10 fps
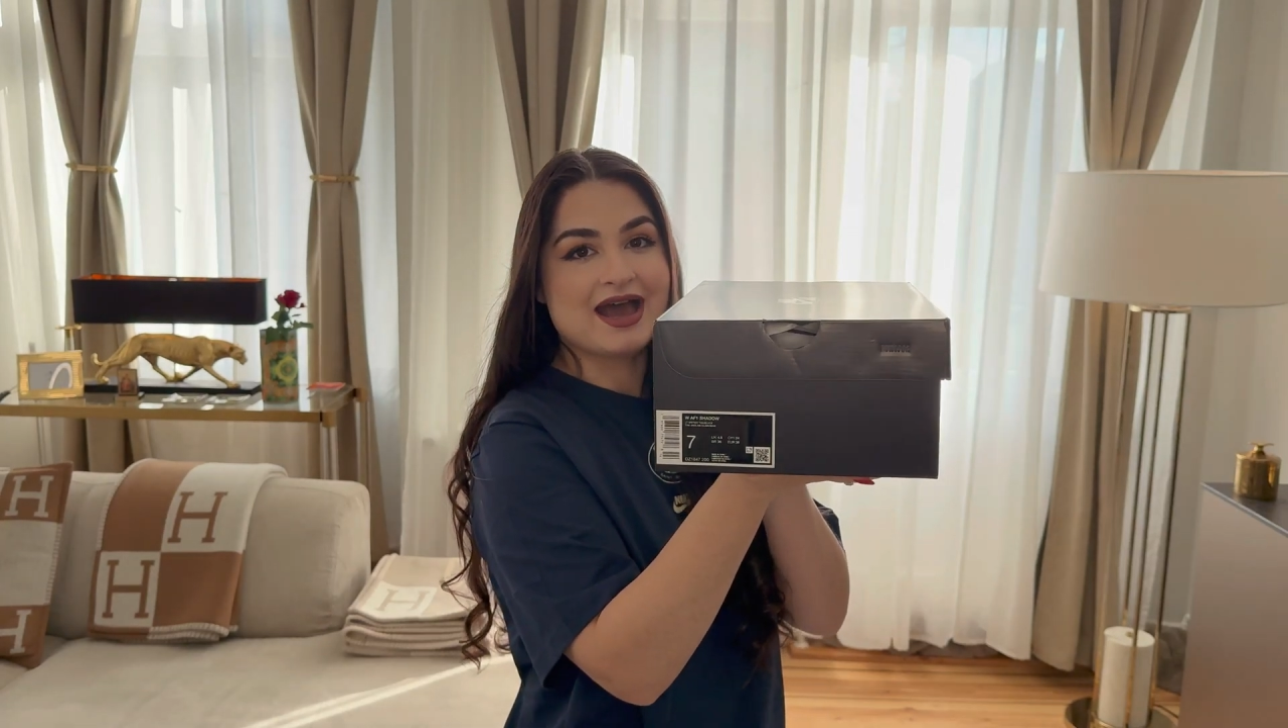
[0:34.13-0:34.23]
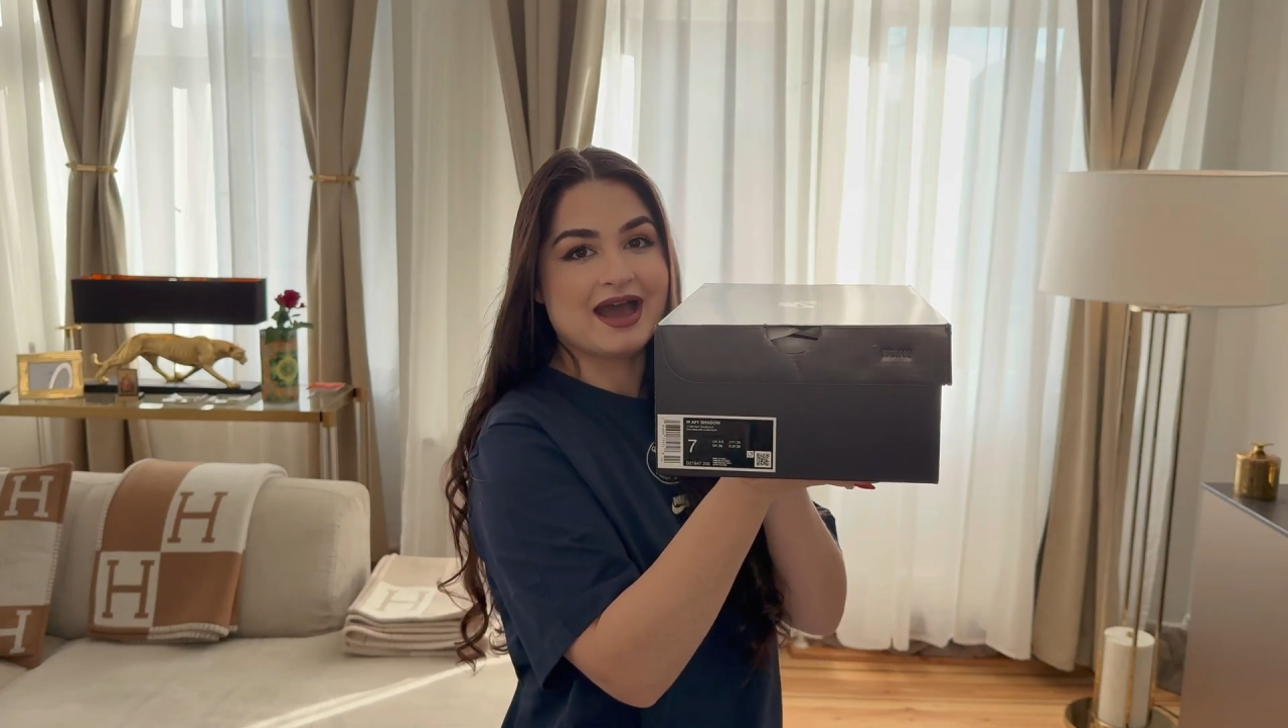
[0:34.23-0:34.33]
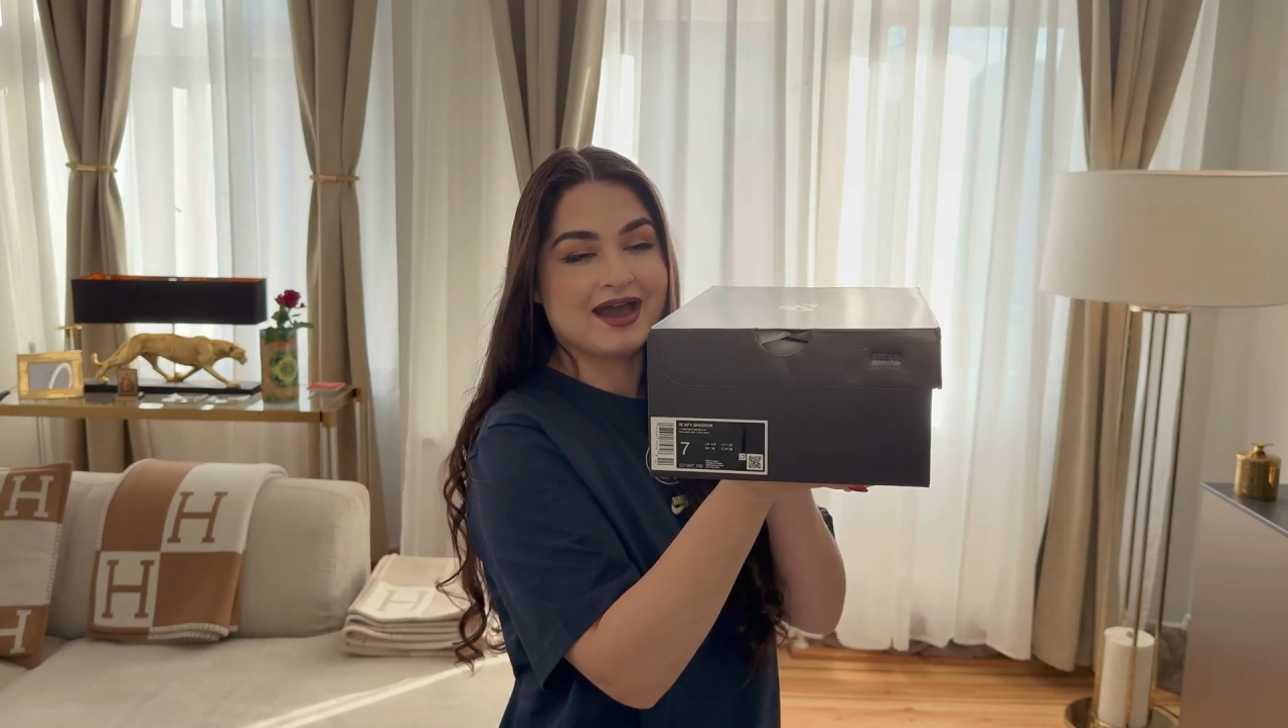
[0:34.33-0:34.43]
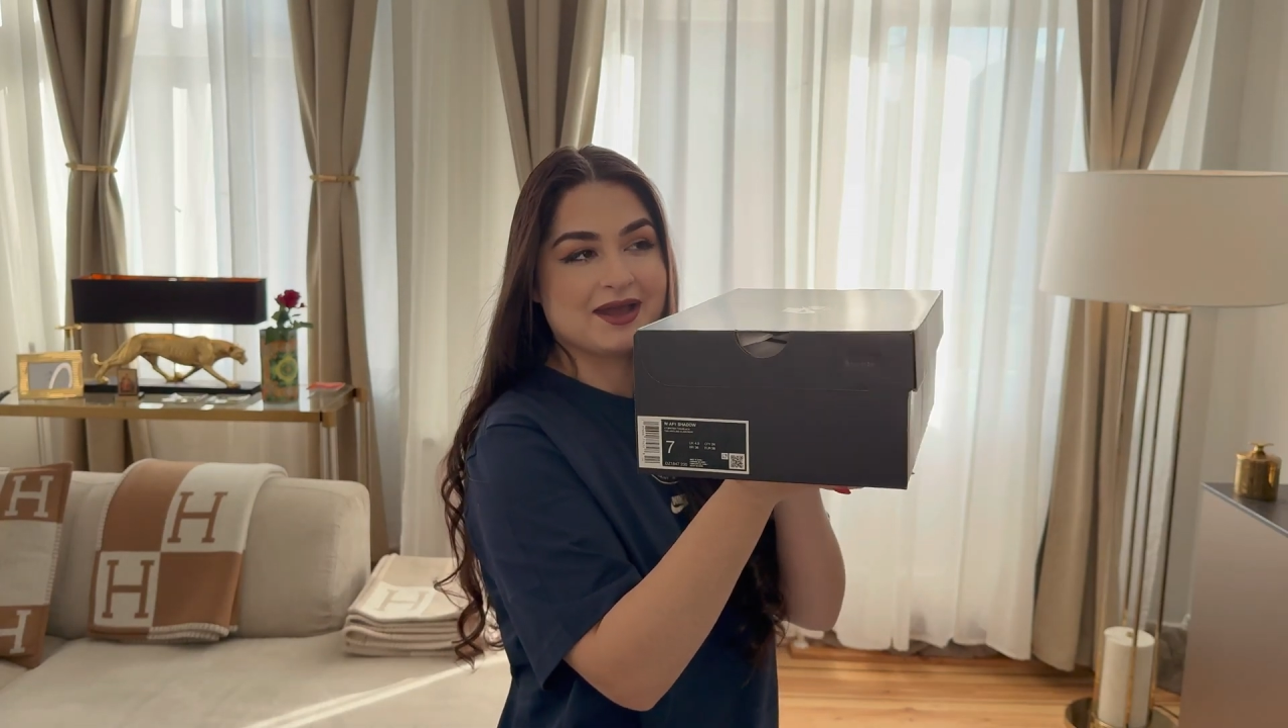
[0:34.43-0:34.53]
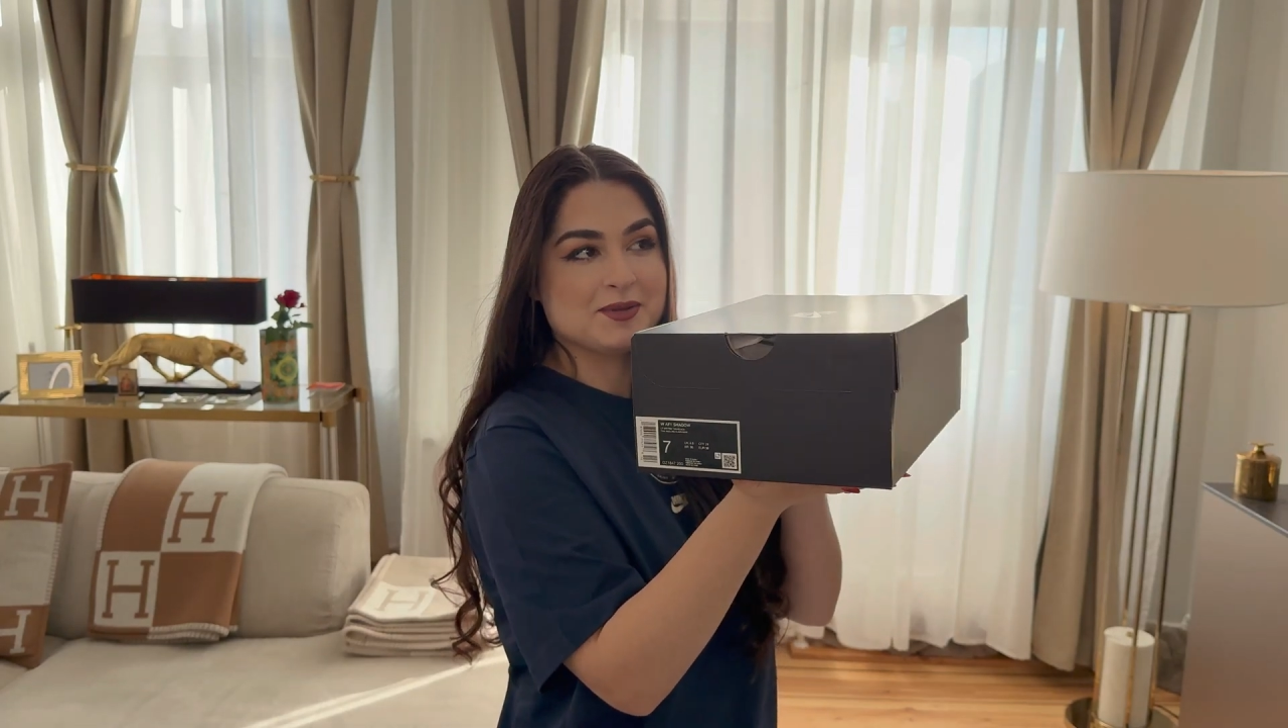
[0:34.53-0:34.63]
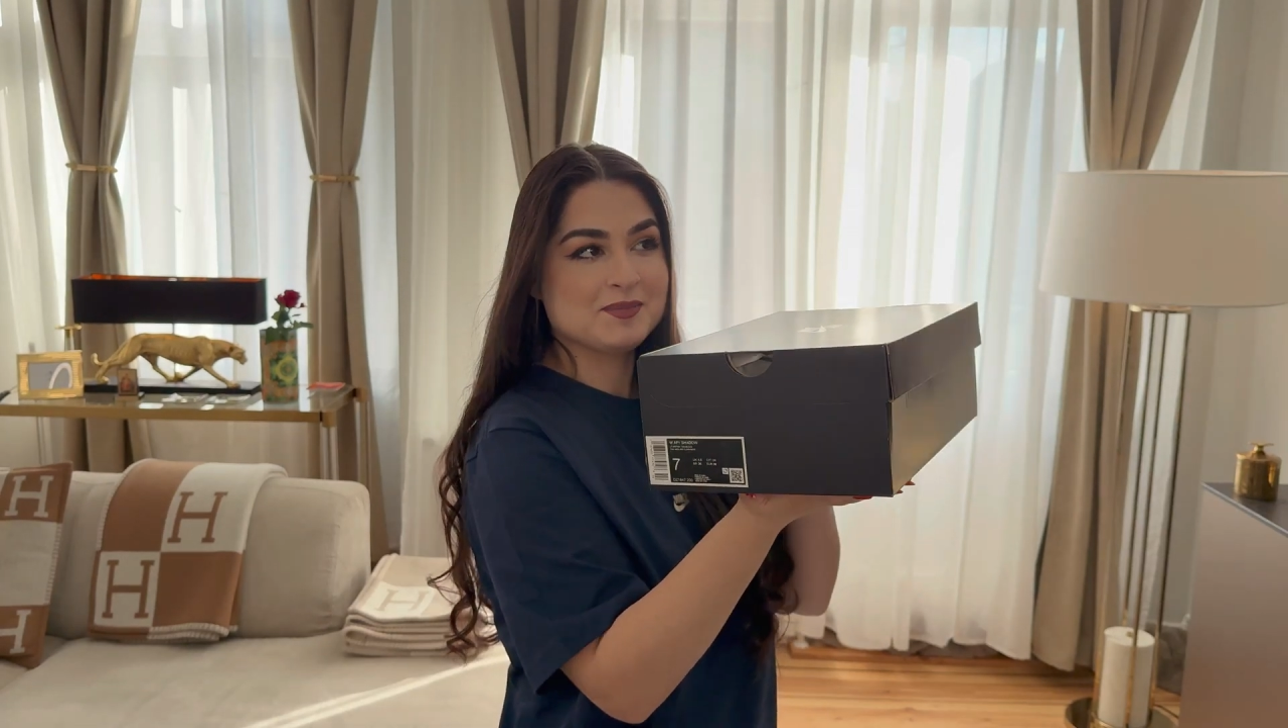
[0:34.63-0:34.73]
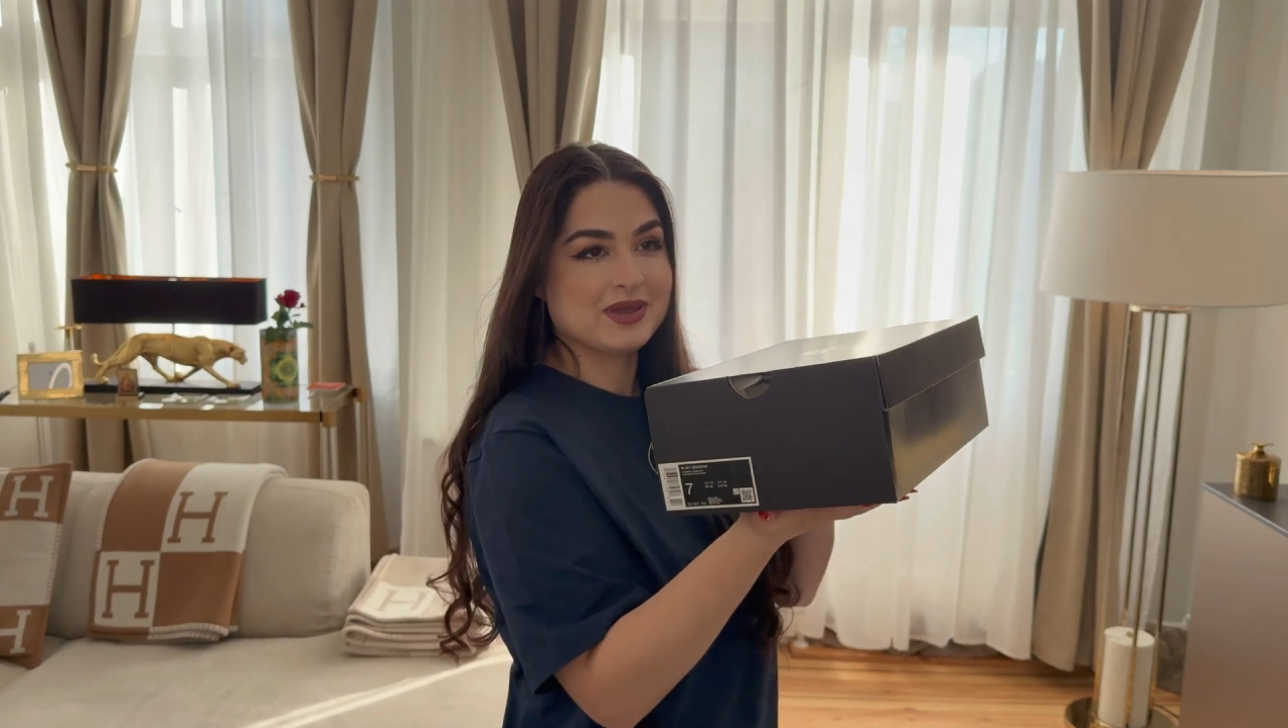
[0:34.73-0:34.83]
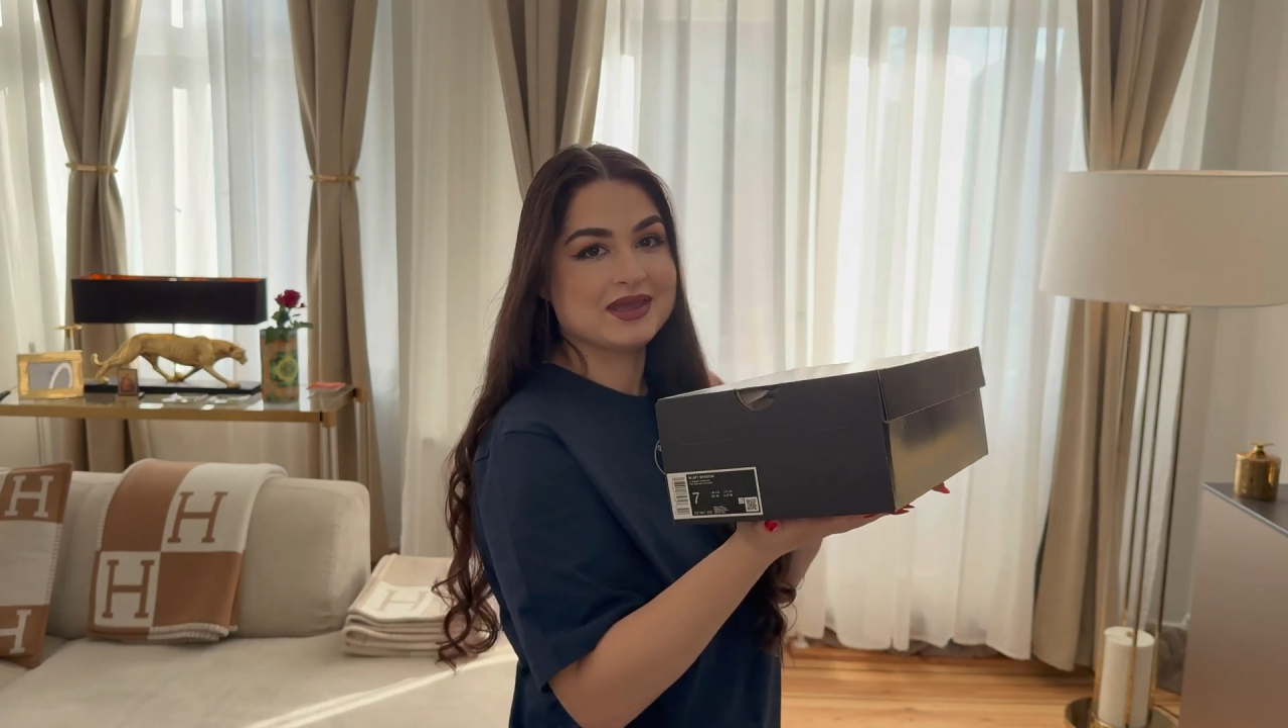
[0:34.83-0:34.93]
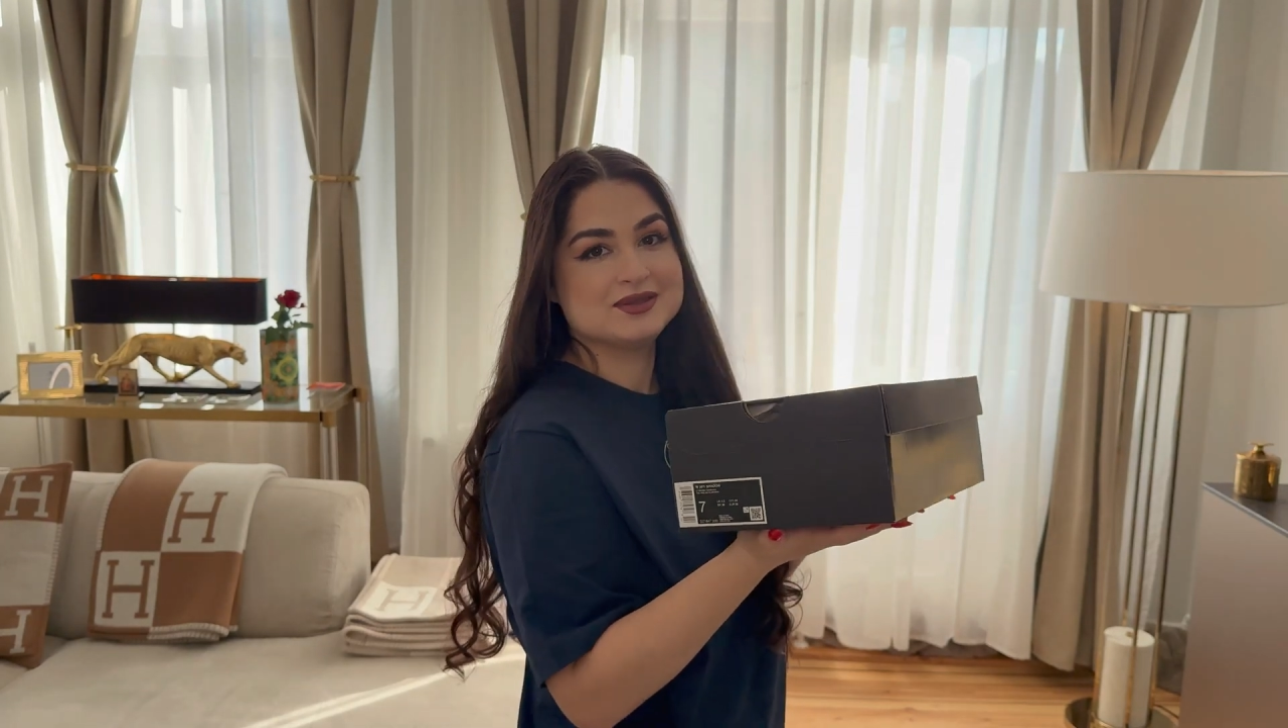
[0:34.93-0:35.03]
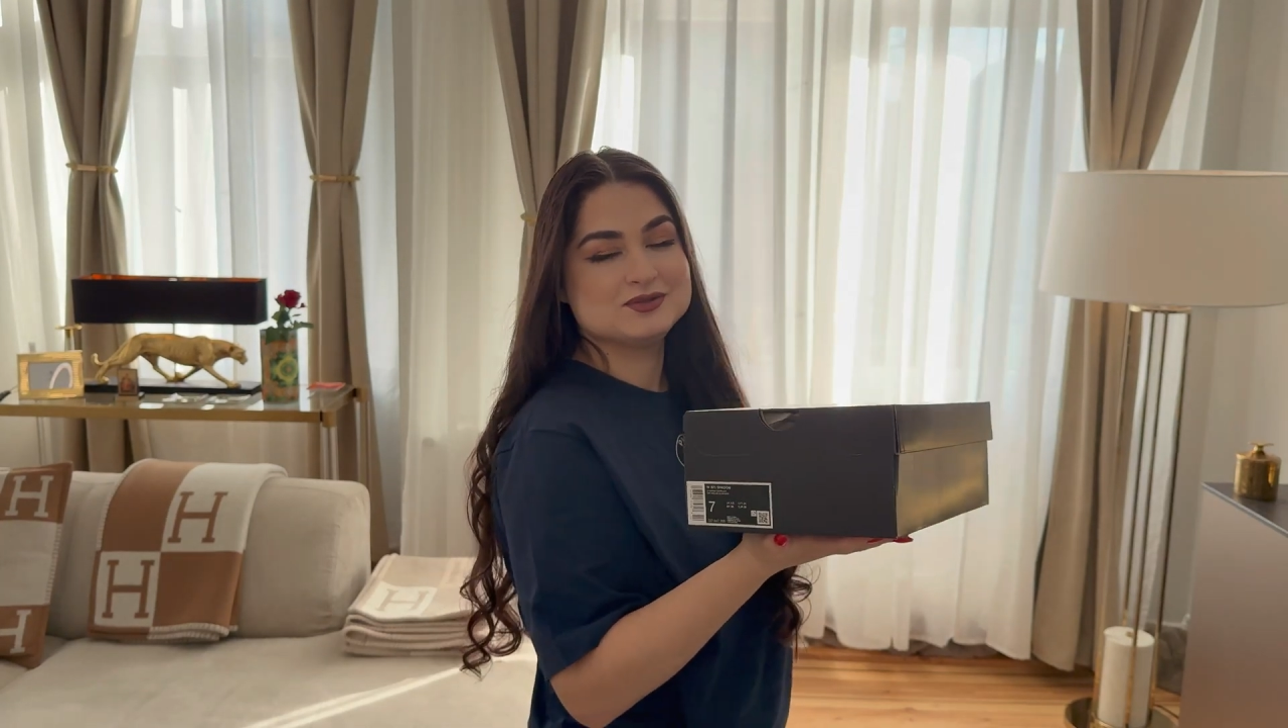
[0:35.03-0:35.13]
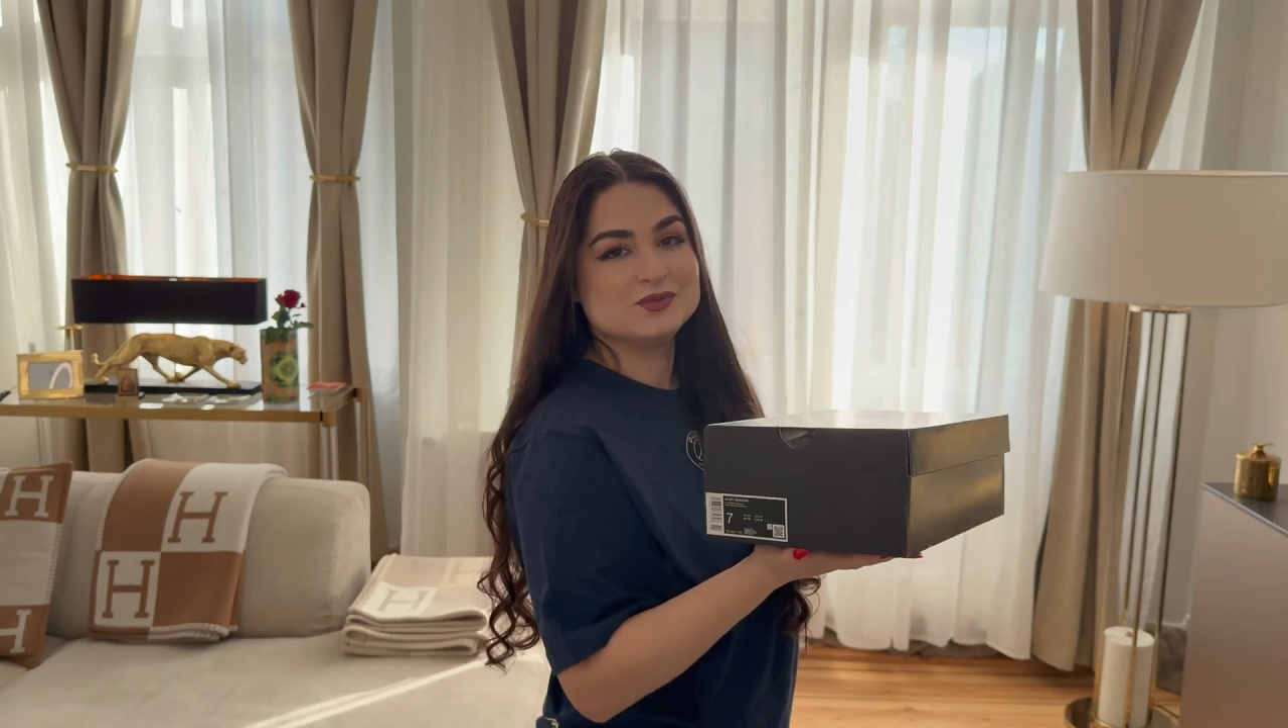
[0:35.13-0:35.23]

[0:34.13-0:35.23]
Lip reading: I paid